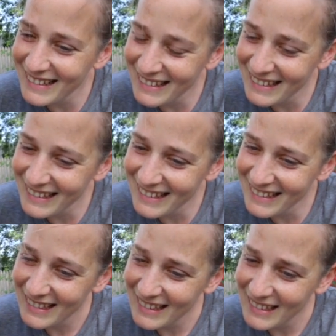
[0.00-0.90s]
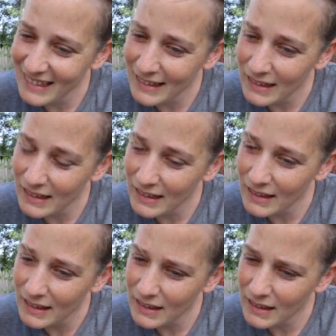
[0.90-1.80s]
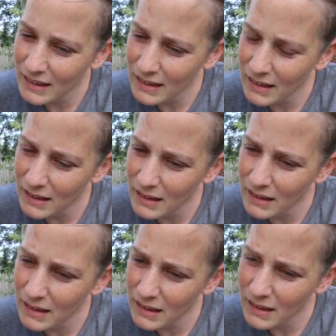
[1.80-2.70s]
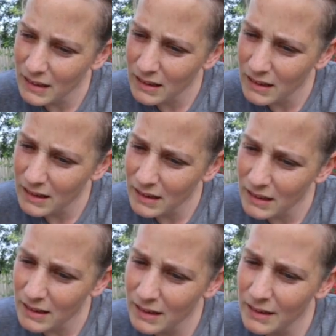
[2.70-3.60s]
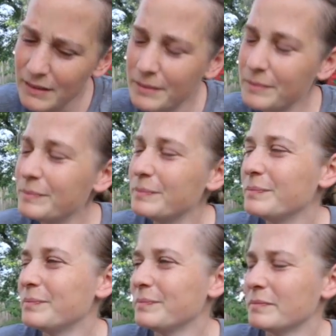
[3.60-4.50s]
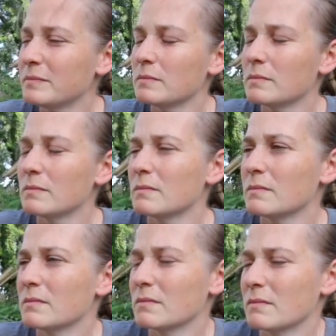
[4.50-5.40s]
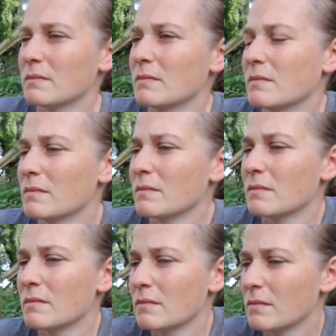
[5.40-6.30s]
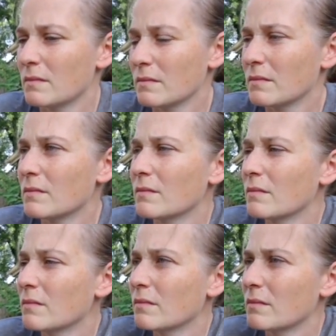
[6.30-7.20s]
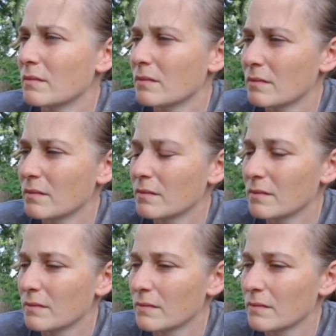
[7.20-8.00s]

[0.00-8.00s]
No words are spoken by the person on screen.